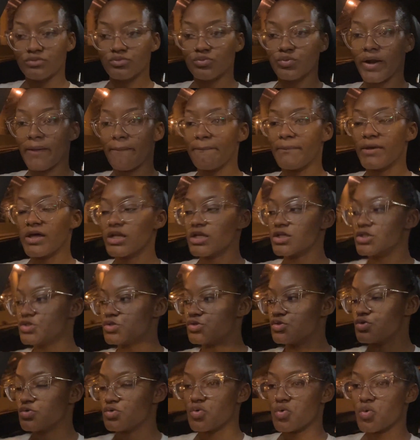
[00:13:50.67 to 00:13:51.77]
what I'm gonna
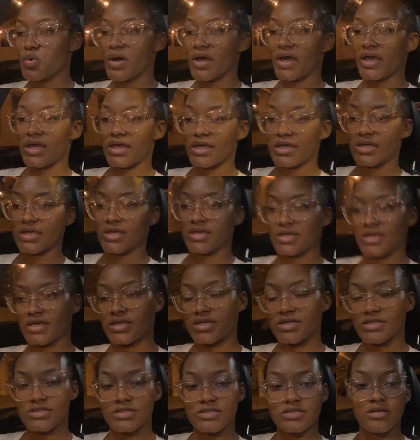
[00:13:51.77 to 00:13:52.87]
do
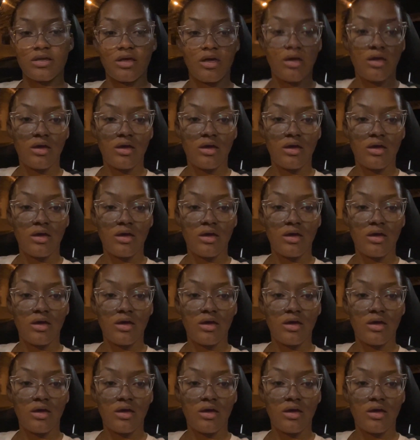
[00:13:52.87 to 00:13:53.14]
is,